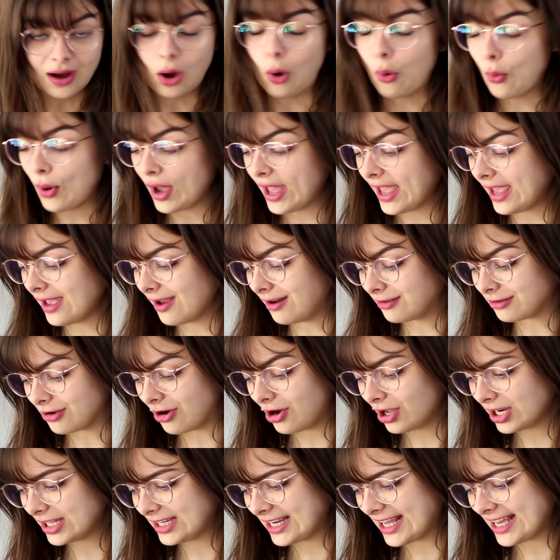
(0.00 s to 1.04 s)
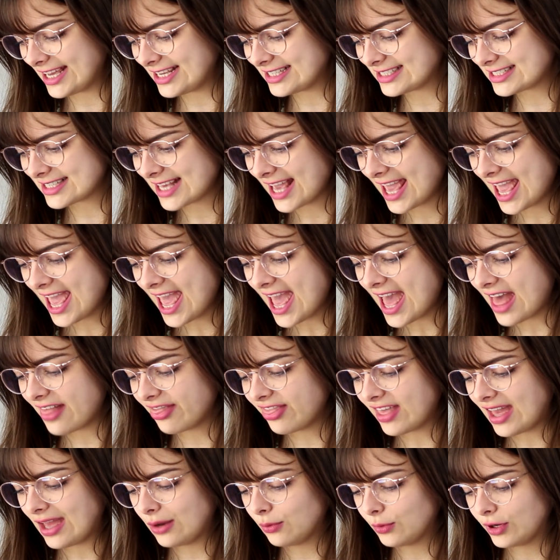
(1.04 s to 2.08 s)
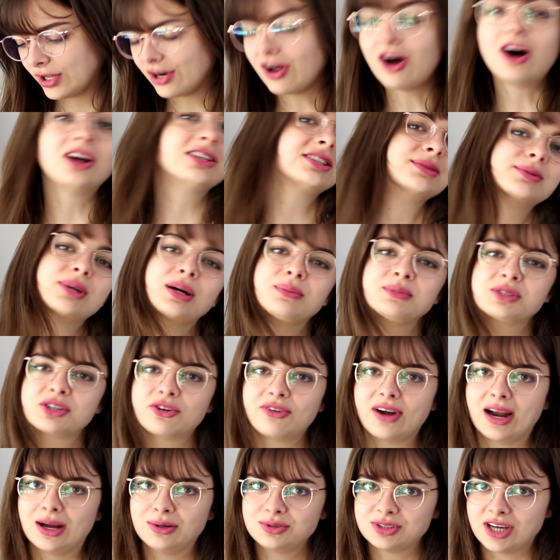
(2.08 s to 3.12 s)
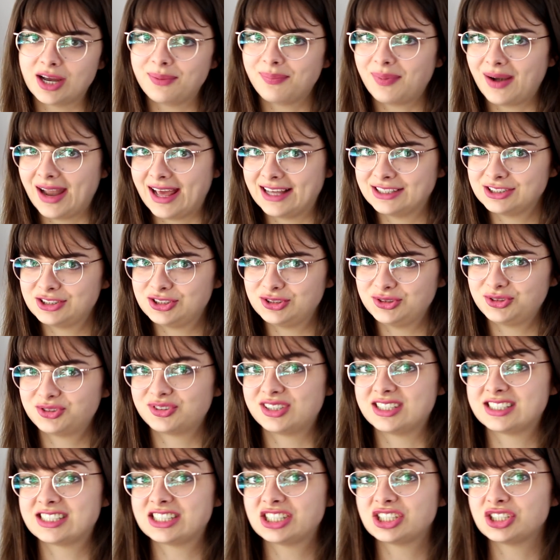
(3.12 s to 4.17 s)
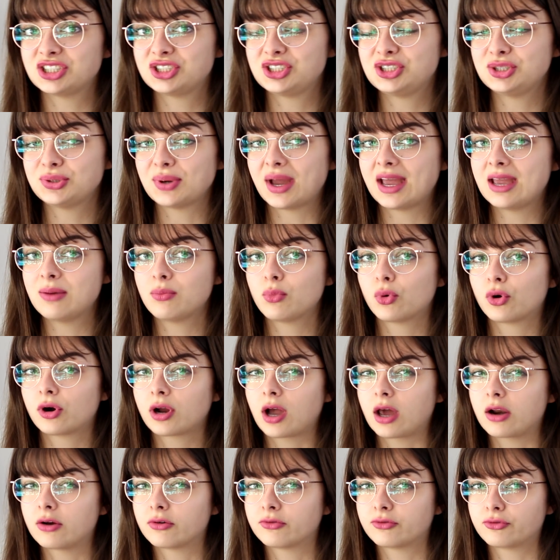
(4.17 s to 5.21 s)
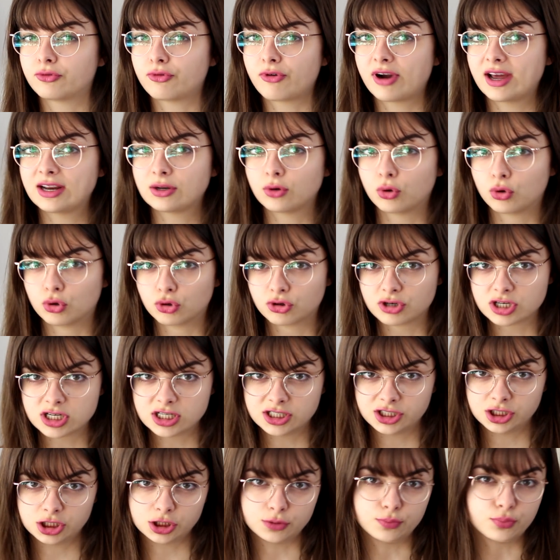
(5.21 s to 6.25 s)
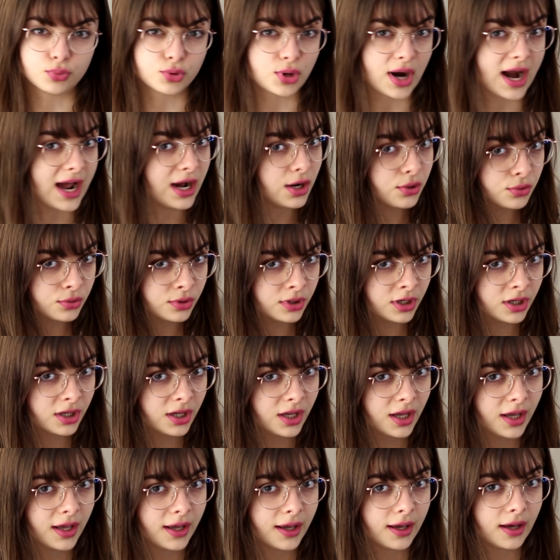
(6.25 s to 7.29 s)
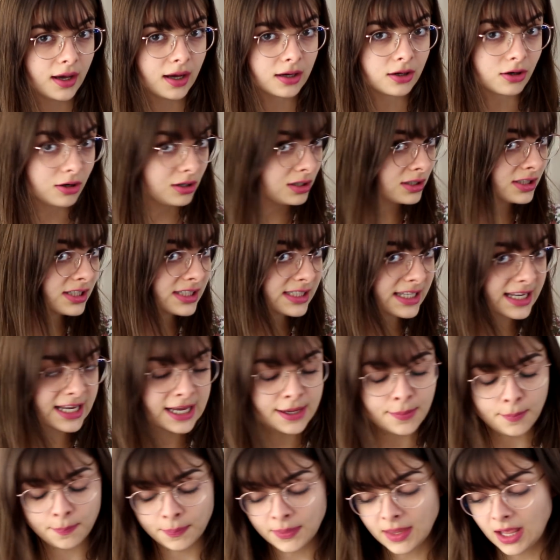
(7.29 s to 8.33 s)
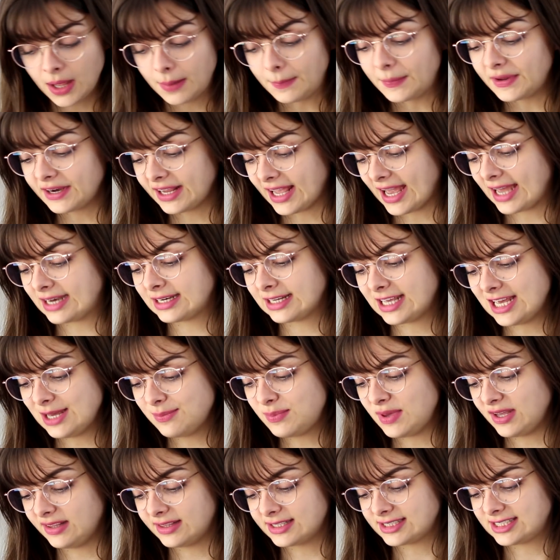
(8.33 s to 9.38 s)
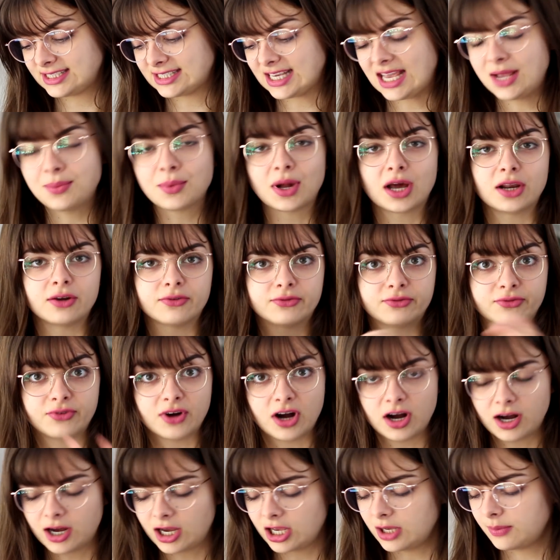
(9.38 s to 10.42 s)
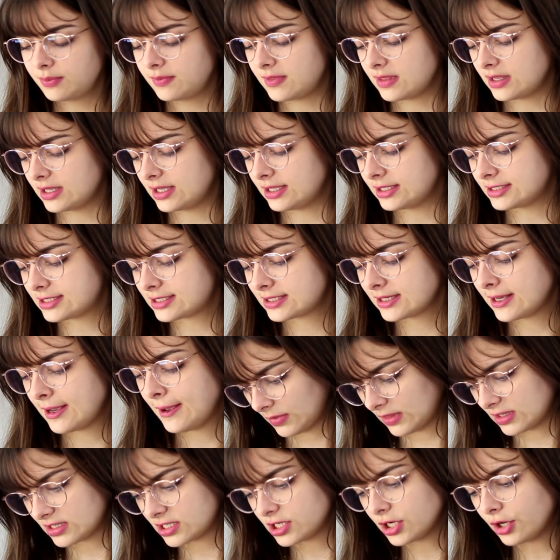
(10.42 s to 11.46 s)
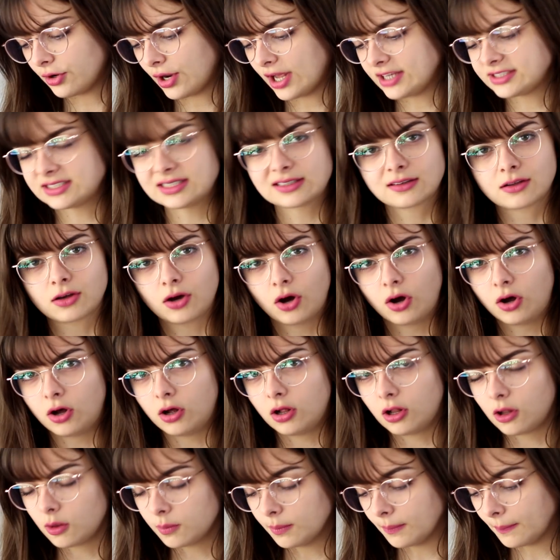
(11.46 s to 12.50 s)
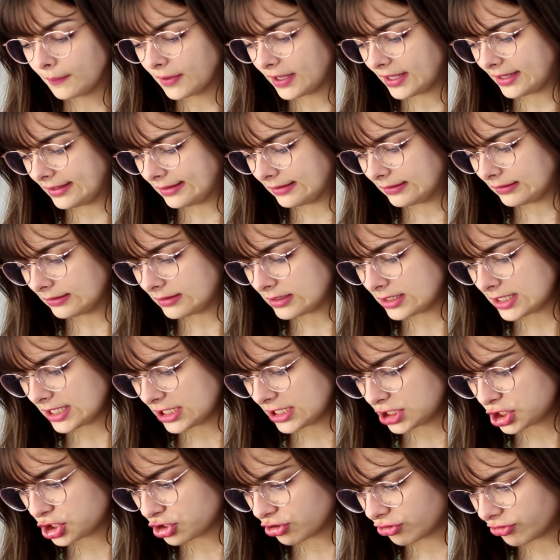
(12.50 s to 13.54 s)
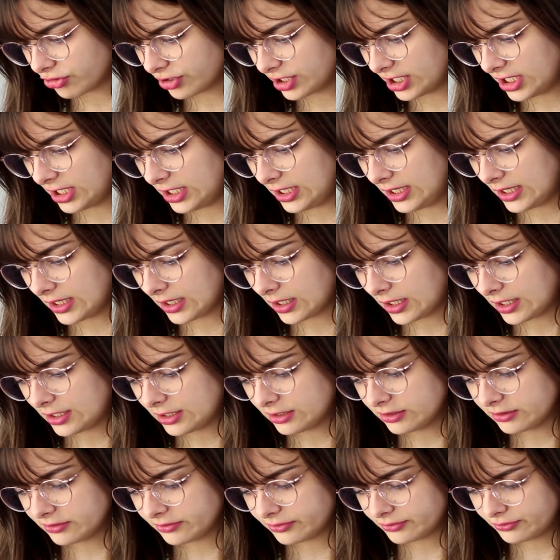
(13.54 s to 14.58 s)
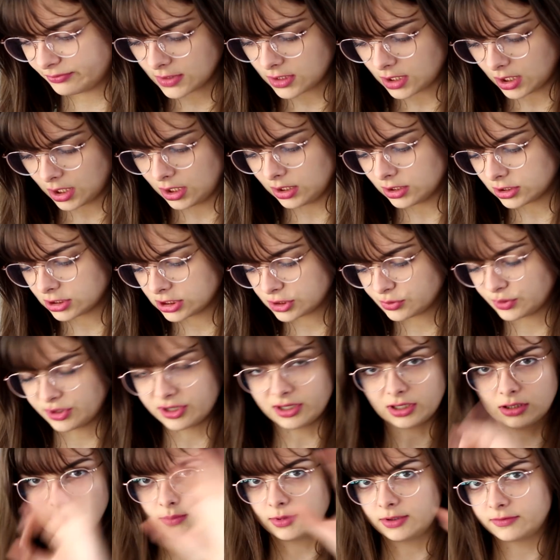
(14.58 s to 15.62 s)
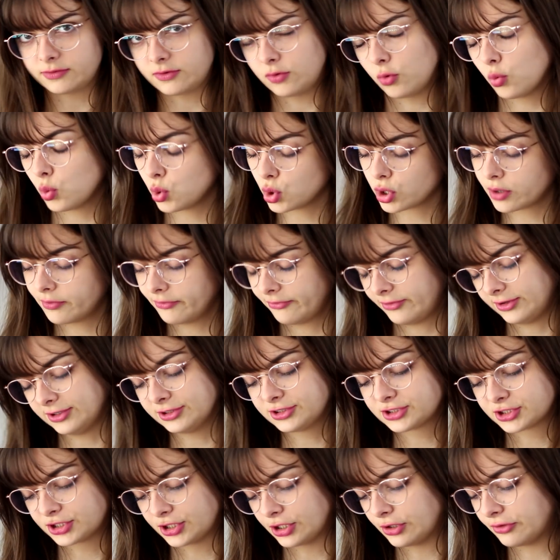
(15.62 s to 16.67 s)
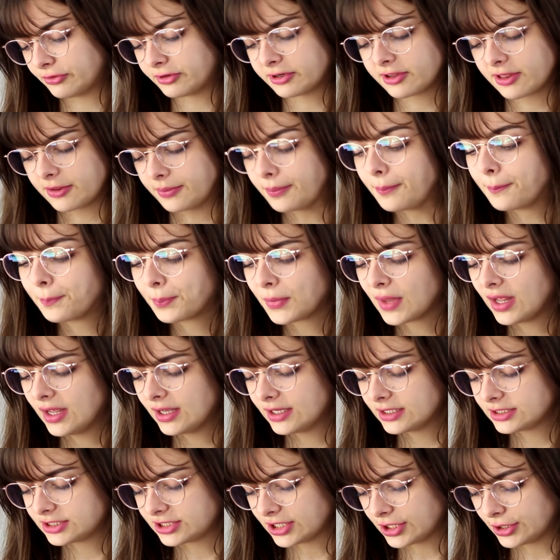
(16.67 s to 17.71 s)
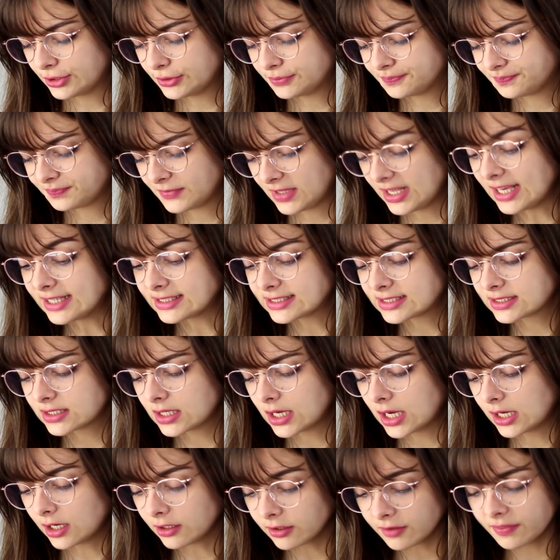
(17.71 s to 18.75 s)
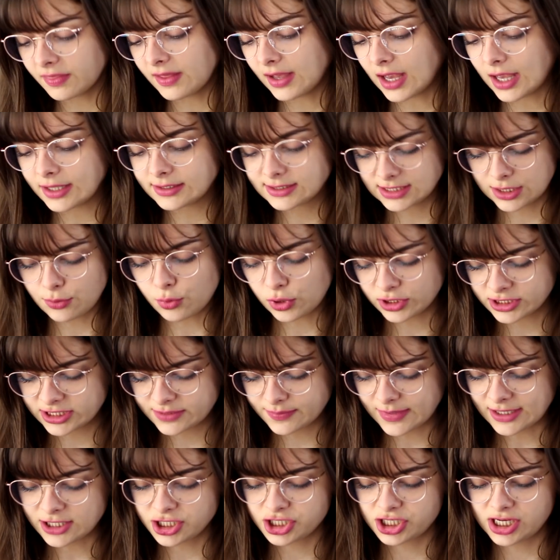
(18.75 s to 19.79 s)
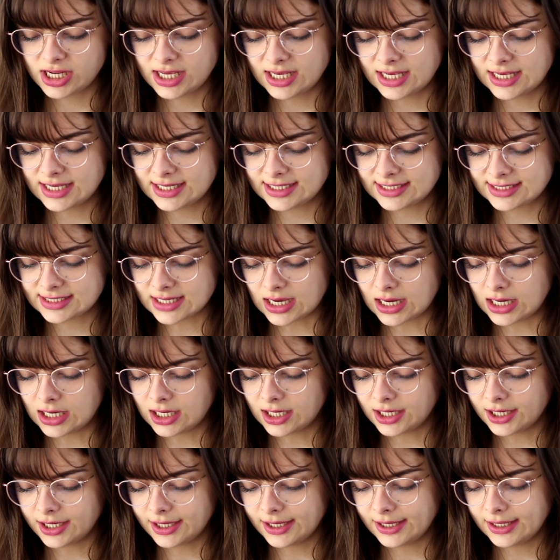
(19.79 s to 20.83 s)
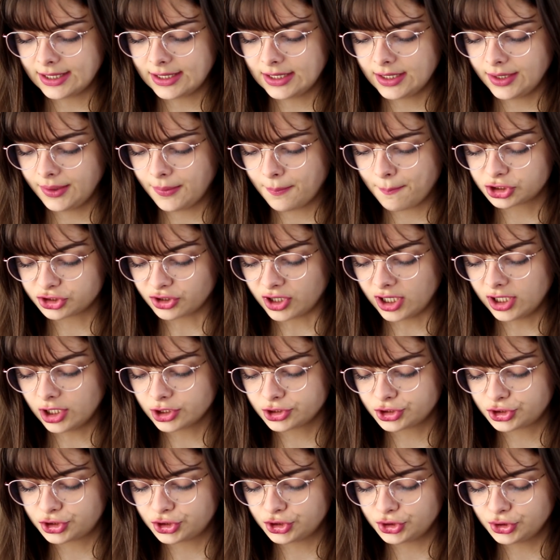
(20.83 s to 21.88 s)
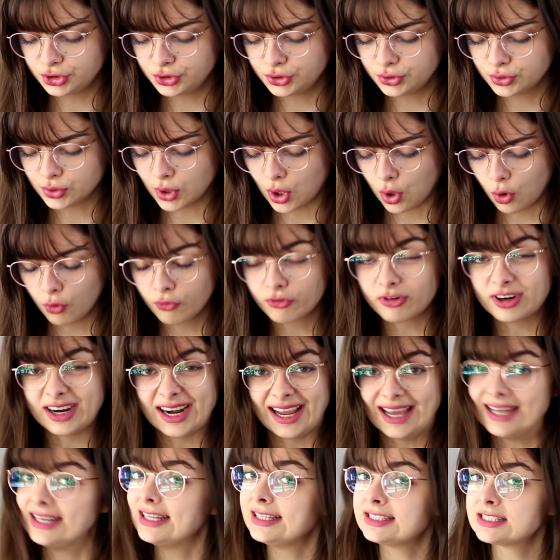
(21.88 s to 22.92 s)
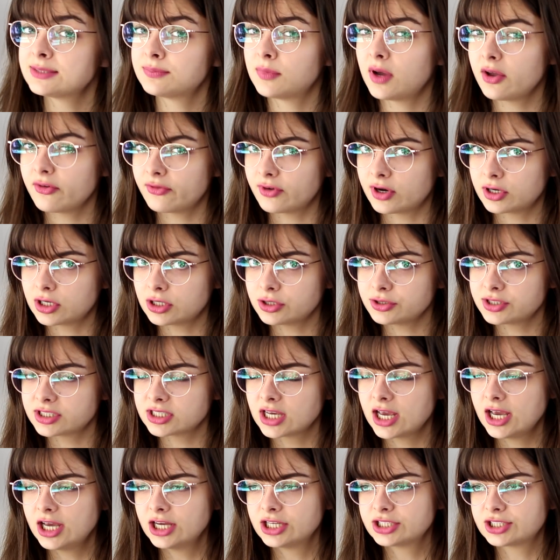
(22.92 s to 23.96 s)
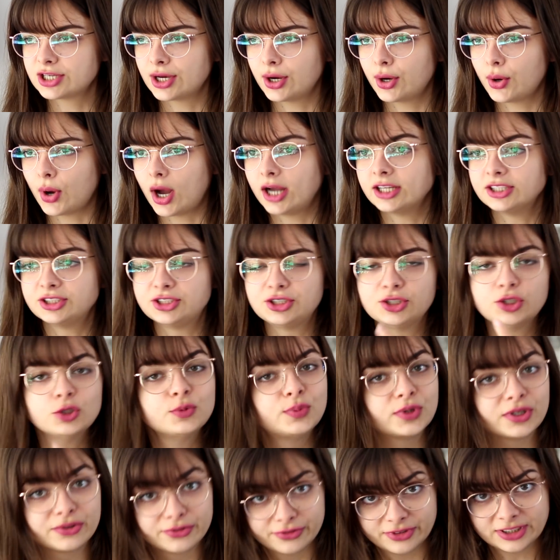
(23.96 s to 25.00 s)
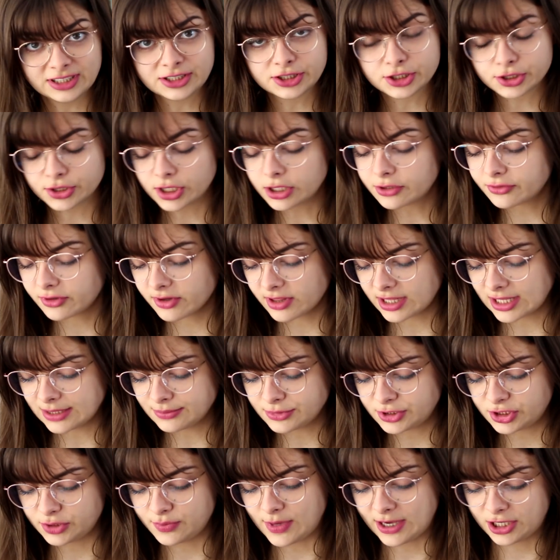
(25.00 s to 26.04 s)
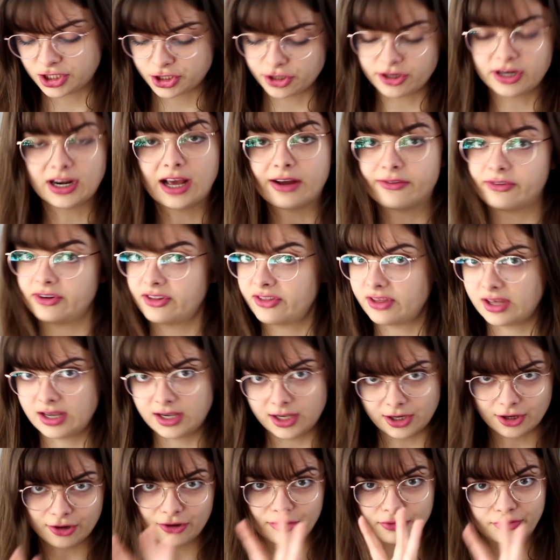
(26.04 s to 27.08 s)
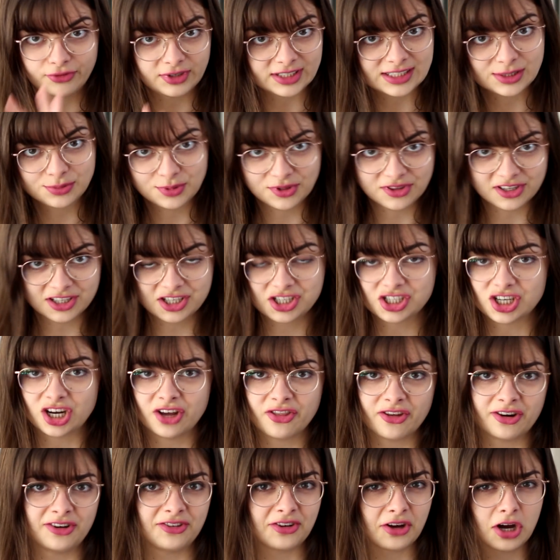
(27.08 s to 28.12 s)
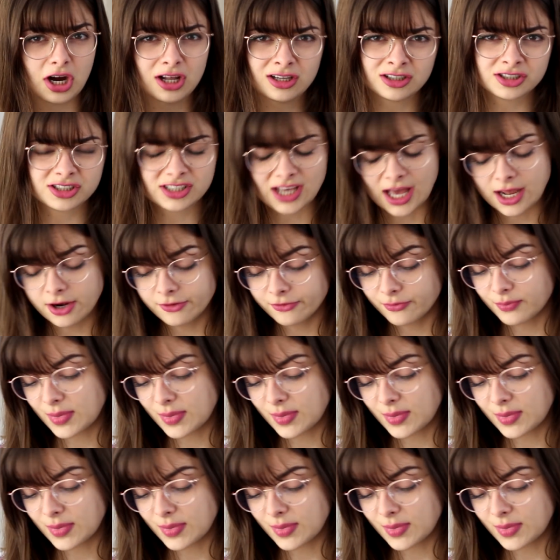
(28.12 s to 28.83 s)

away on holidays. And then when autumn comes around, I plan to transition to a more kind of red, orange, brown color scheme, but again keeping this same kind of vibe, this you know, nice and calm and naturey and kind of colors with a little bit of a warm filter over them. So yes, another thing I did want to mention is I try not to over edit my photos. So I do put a filter over them to make sure that everything, you know, fits with each other and the colors kind of